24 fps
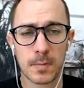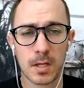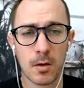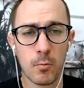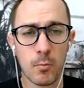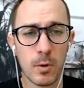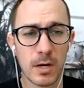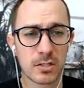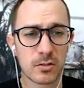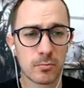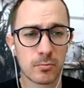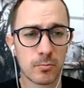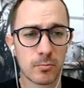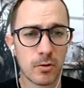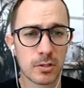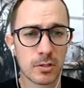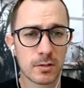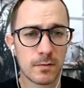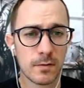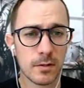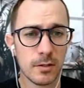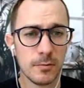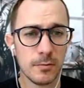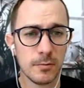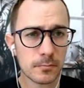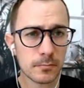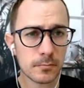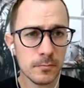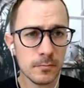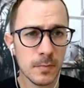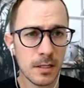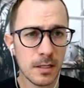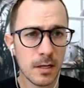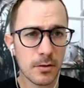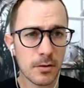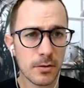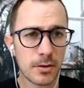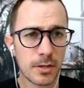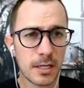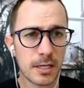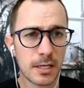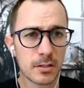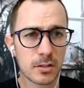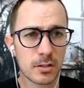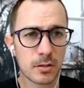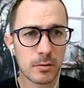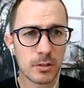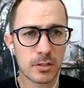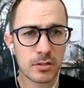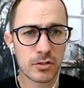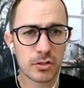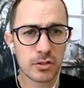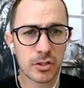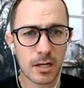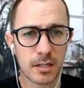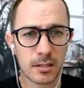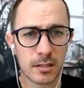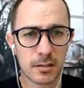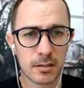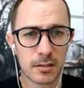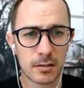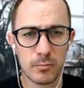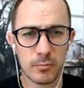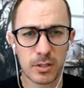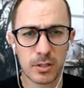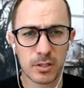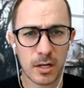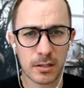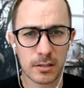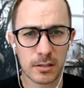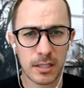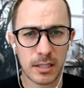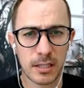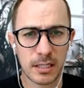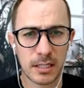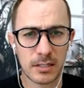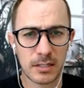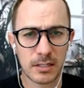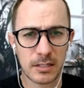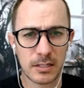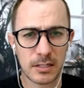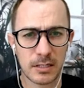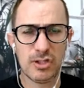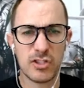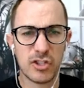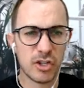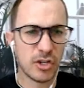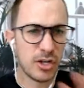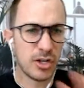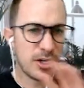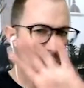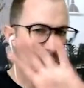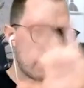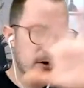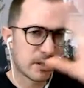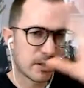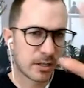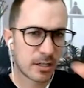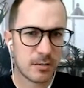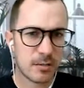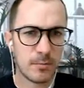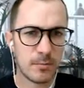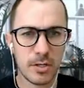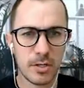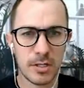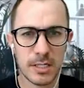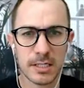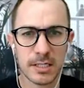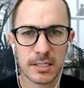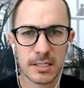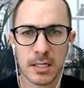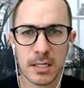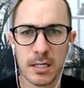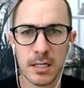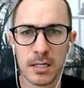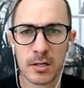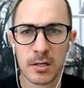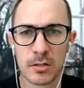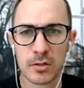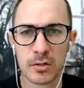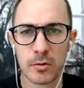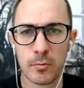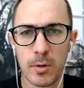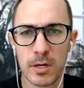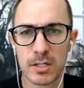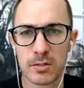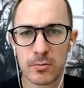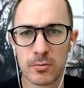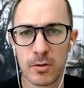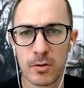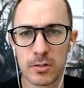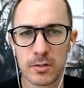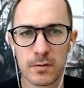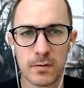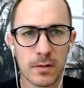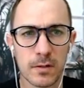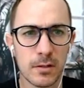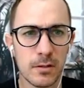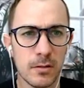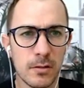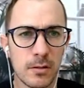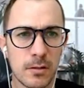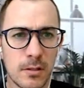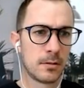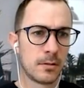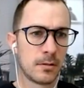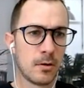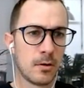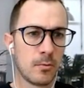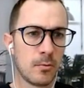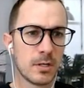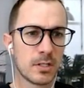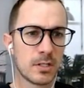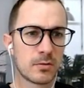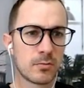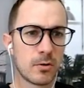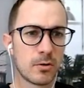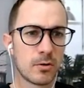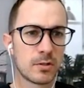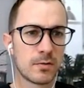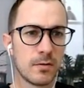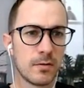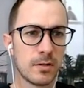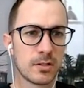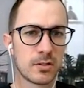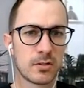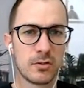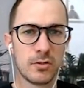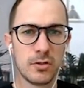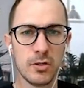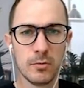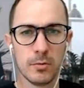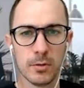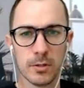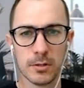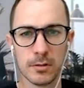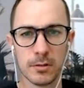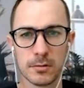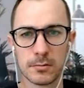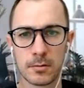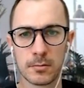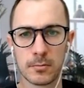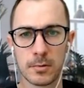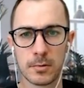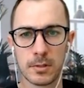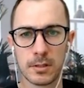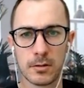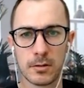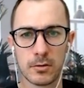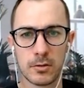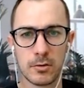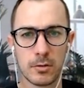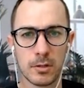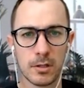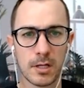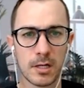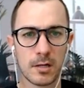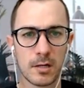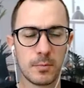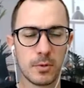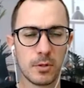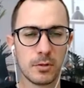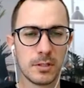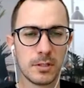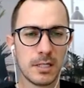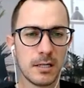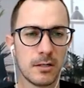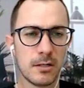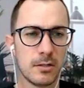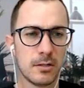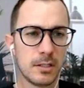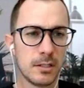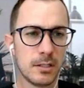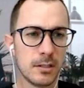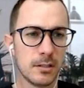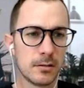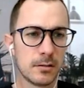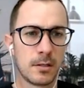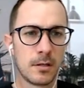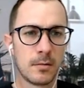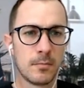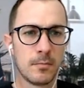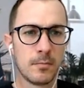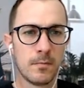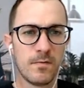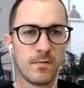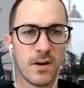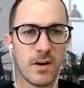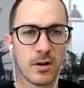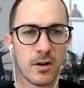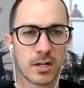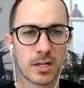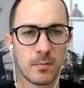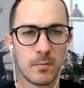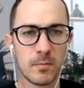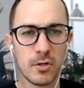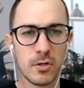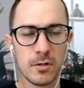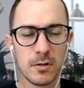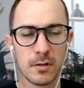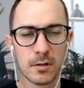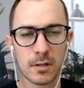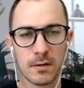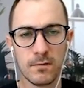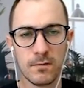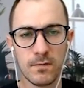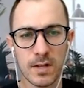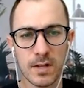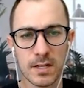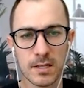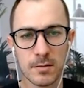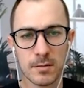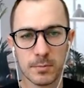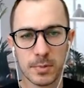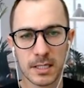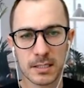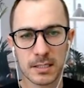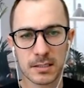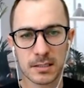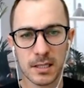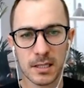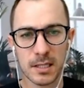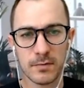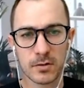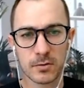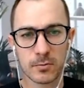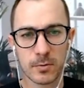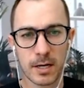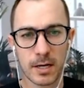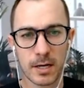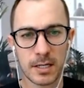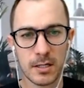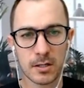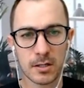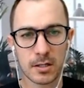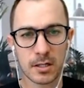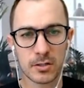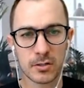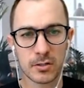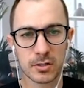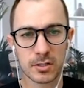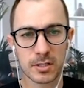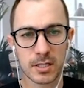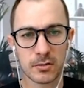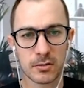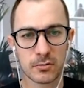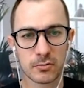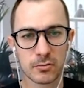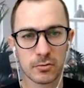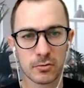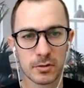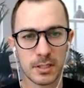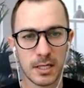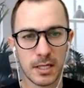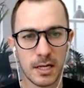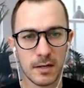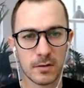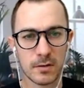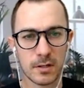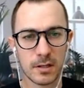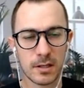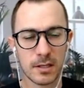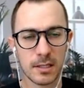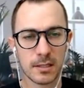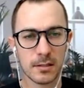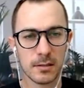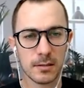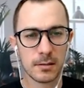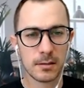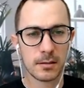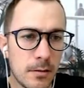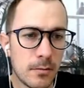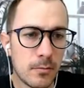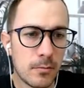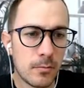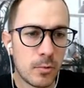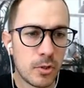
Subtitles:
West Roseville. Another thing, so let's just talk, we can talk like generic communities. So West Roseville is newer. They're doing a lot of building out here. Very convenient place to live is right here because you're central to everything. When